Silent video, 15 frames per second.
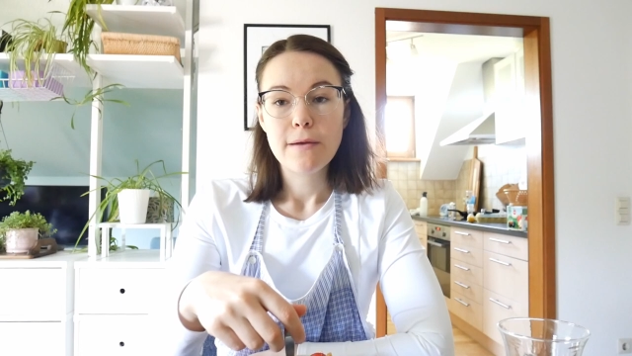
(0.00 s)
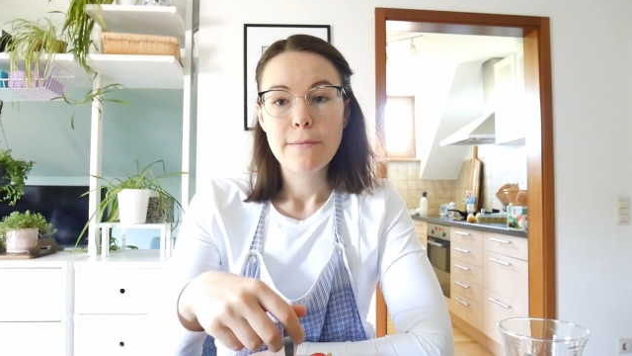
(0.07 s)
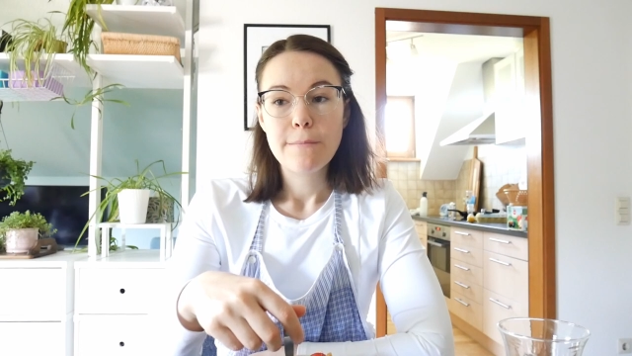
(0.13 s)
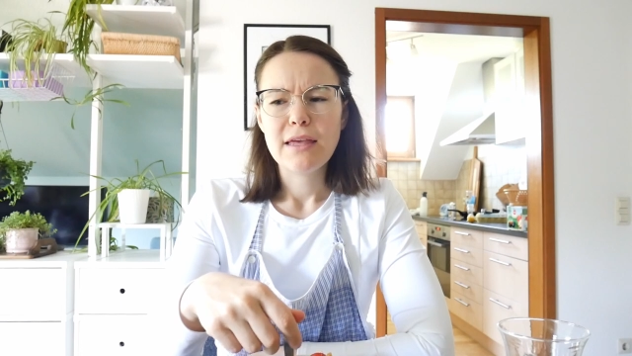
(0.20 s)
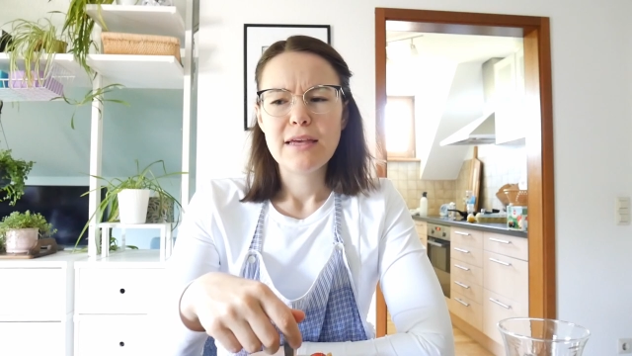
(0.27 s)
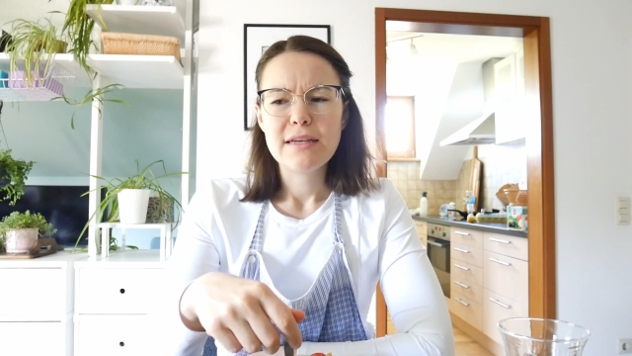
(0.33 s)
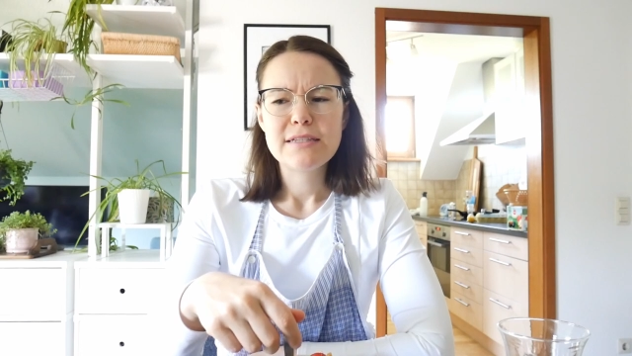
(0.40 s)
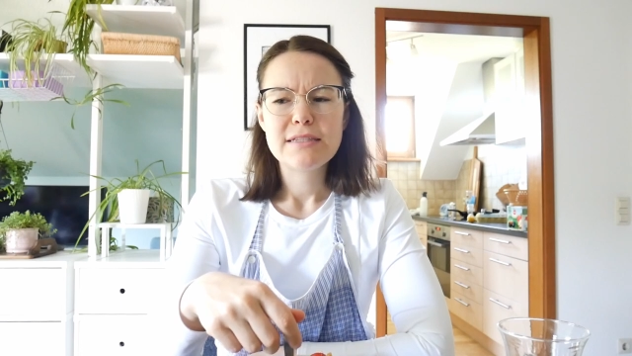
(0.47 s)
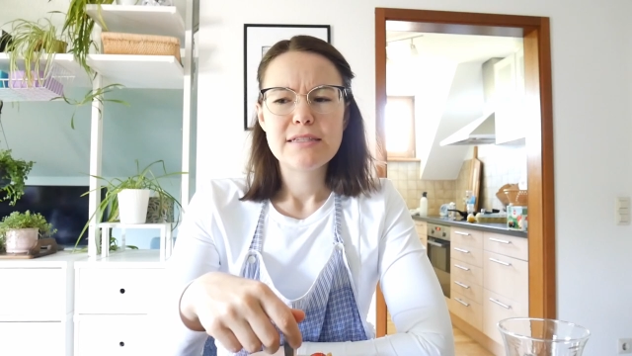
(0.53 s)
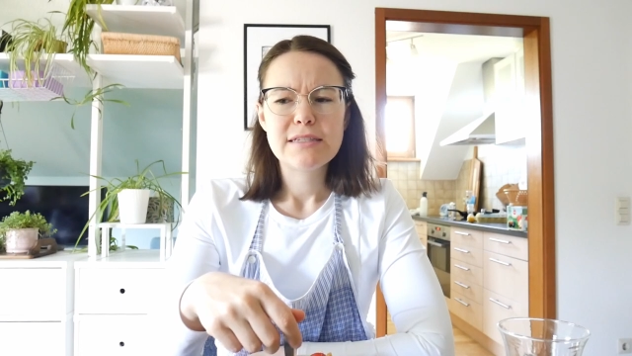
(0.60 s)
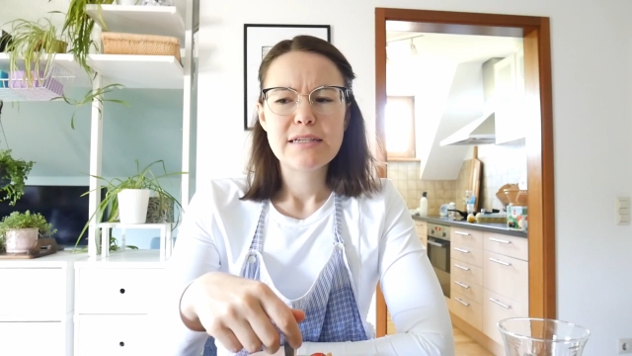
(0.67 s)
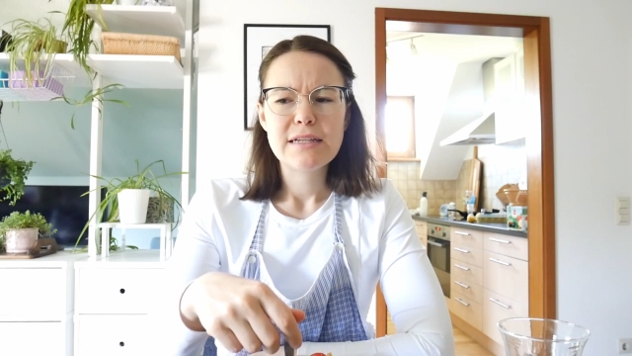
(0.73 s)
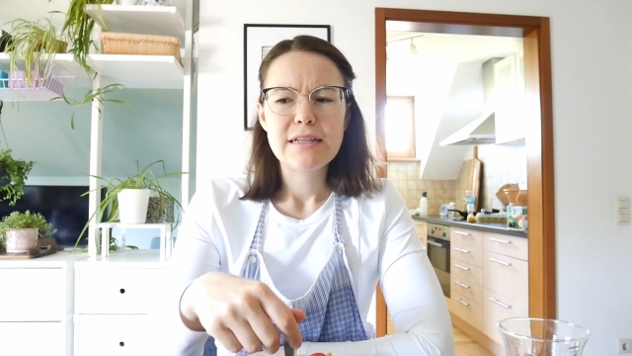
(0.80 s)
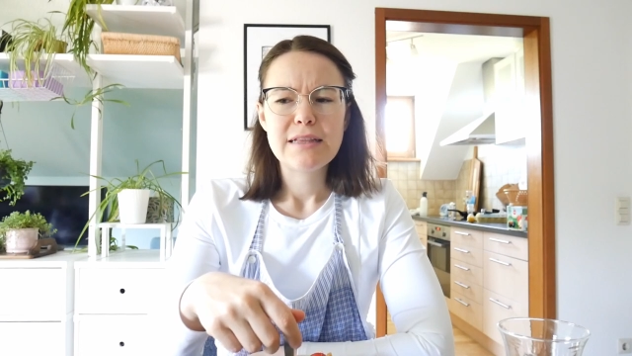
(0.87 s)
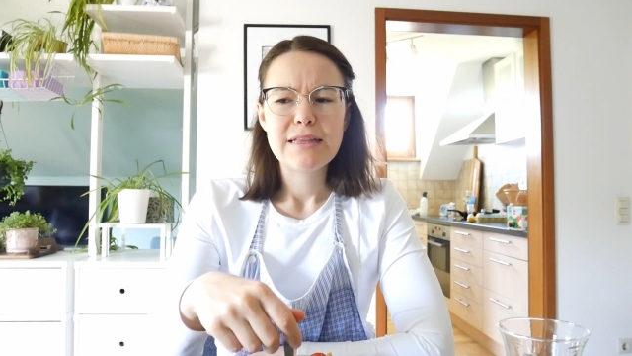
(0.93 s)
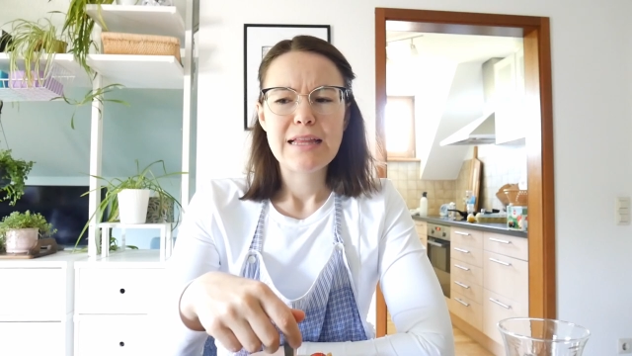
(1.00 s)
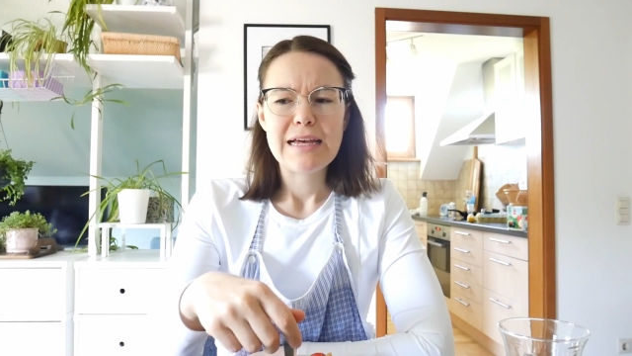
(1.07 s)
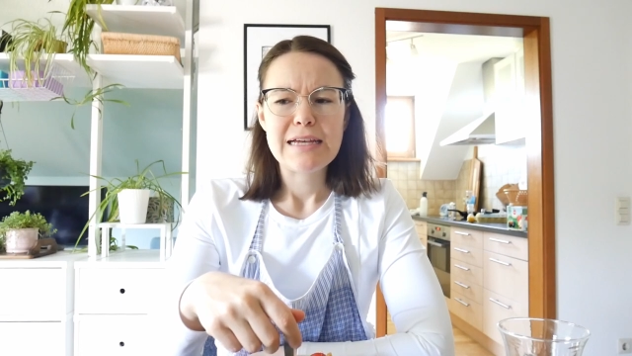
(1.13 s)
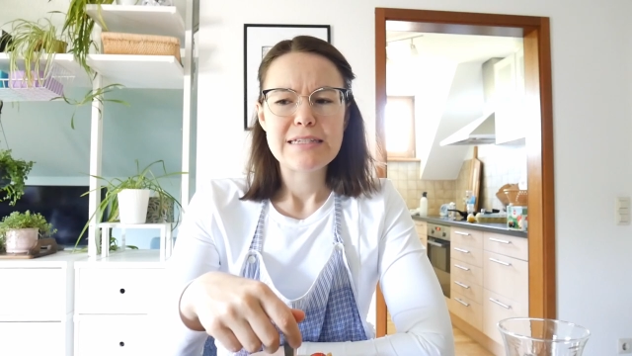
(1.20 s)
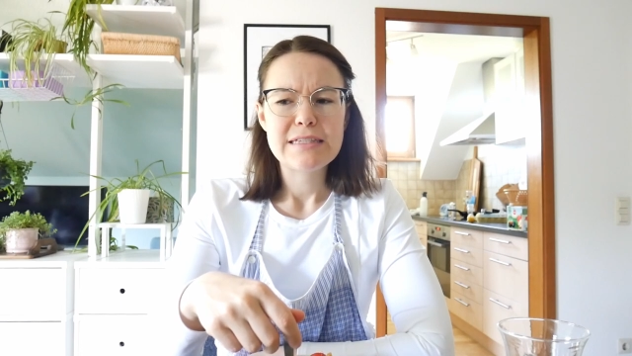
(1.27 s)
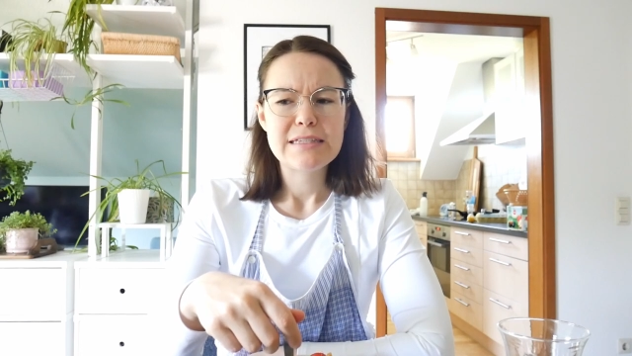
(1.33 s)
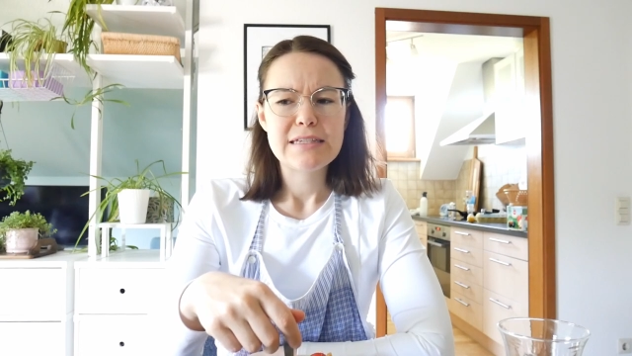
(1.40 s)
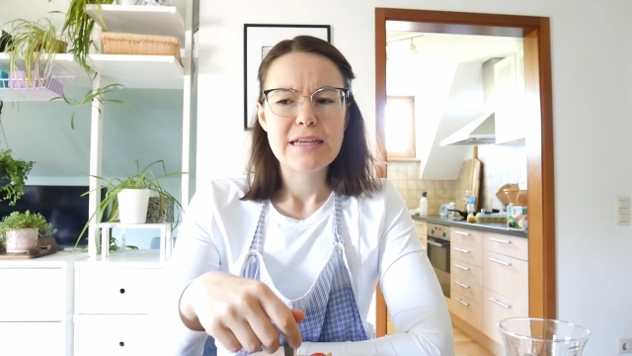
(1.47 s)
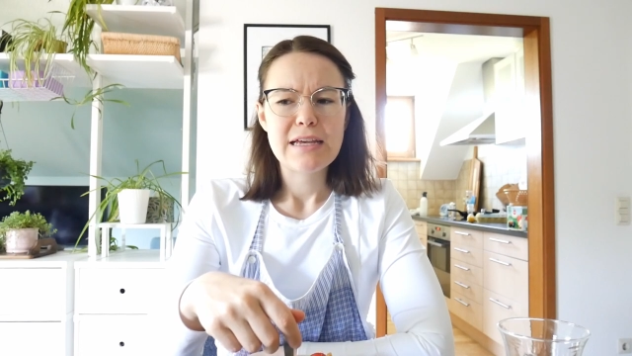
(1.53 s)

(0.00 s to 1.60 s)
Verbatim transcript: He is less